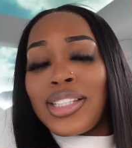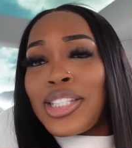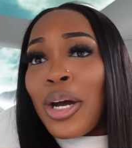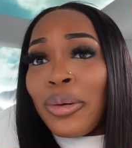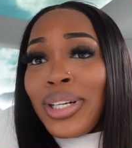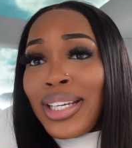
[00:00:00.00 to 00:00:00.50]

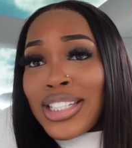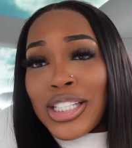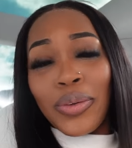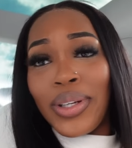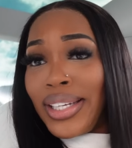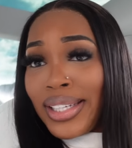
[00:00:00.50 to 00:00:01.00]
tune in to
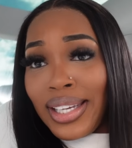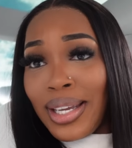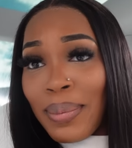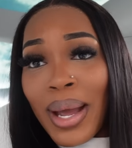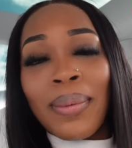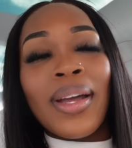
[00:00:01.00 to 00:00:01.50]

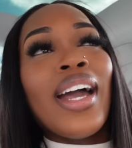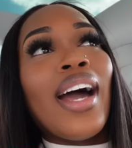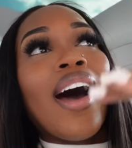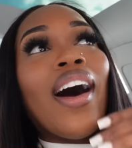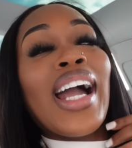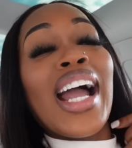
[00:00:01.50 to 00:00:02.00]
qui&ken, baby.
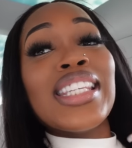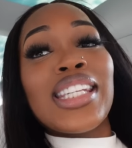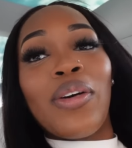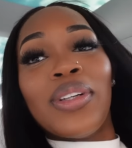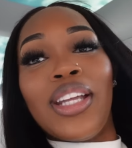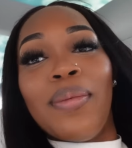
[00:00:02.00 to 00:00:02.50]
Okay,
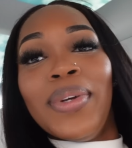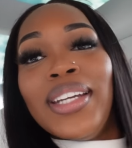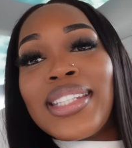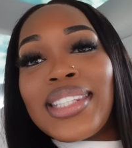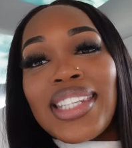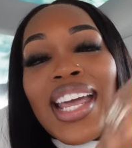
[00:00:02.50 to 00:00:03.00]
so with that
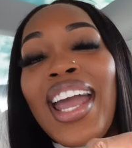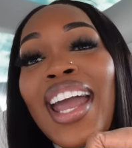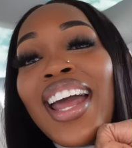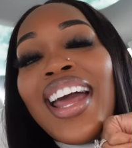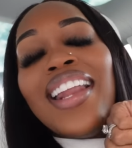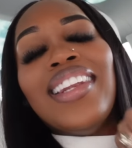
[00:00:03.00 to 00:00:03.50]
being
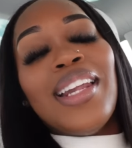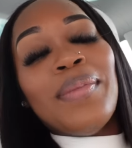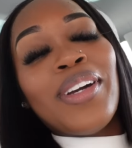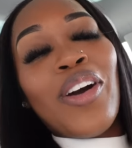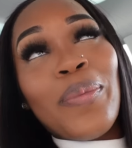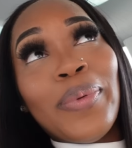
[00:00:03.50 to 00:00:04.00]
said, let
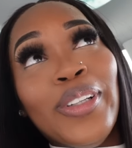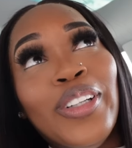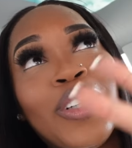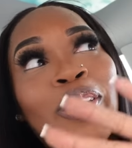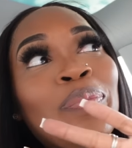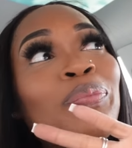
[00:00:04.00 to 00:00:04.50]
me go up in
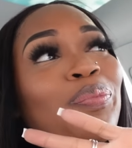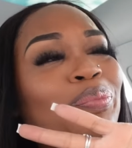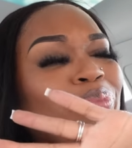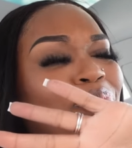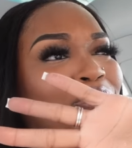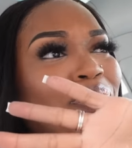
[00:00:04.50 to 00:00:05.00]
here
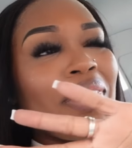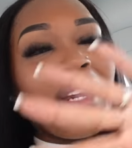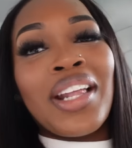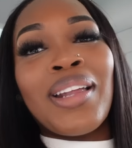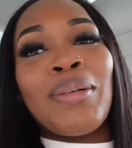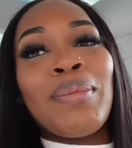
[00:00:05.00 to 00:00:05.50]

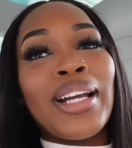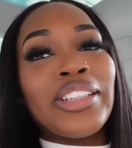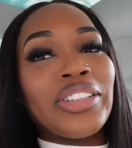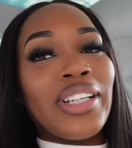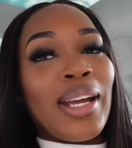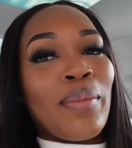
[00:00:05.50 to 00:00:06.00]
and make
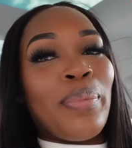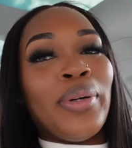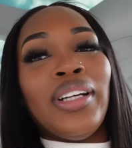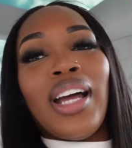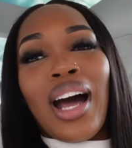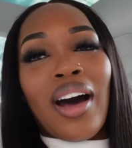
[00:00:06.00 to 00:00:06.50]
sure they
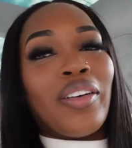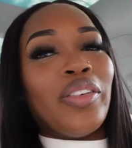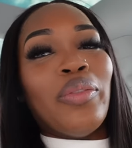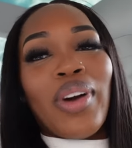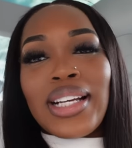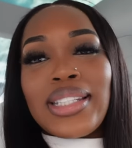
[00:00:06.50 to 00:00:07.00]
put all the
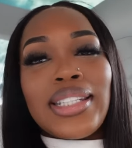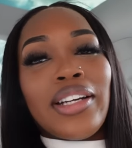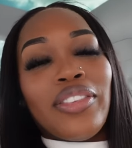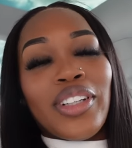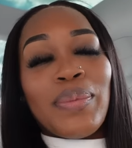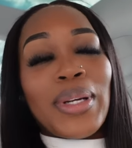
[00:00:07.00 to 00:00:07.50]
right
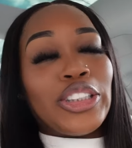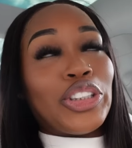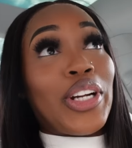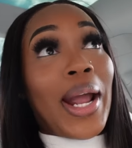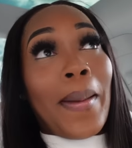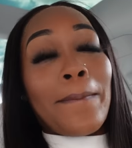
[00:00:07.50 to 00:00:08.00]
stuff in here, make
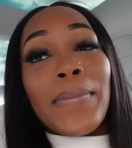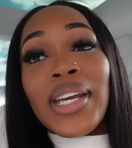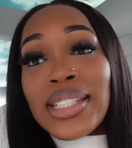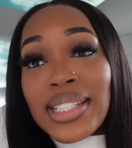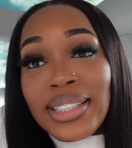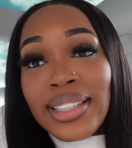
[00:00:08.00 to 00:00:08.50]
sure I ain't
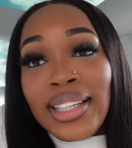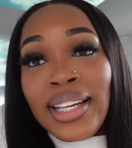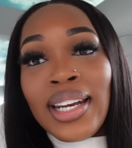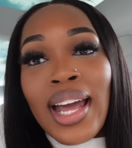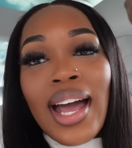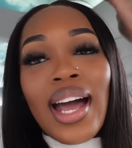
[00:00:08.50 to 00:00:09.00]
missing
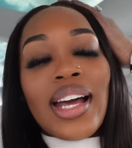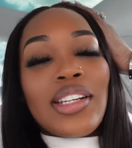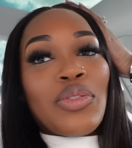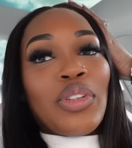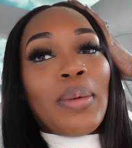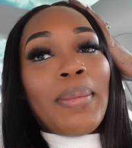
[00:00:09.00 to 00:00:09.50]
none. I
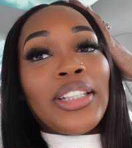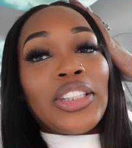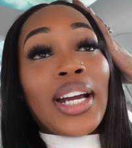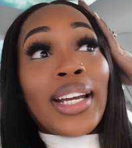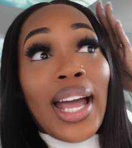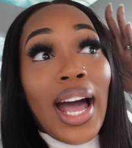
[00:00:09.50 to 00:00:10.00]
just want to make
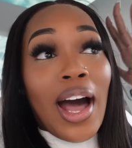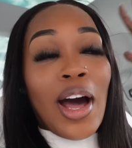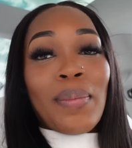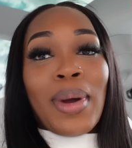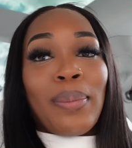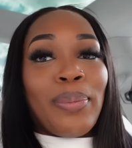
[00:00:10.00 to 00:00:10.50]
sure I got
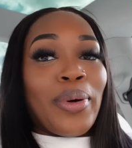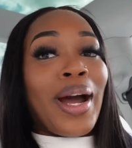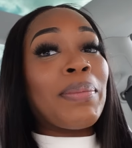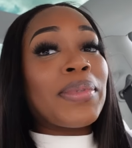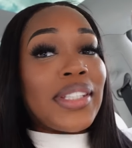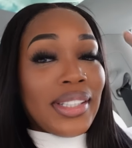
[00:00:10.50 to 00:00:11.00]
all my
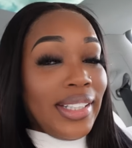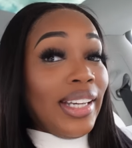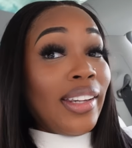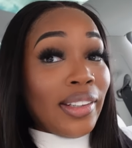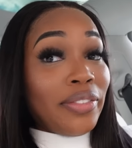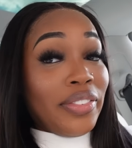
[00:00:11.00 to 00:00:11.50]
props
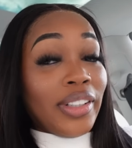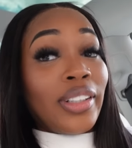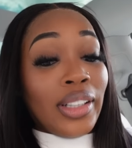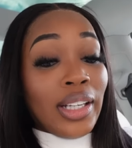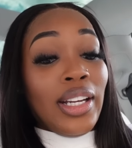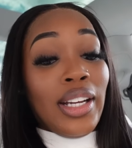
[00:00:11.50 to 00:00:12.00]
together so I'm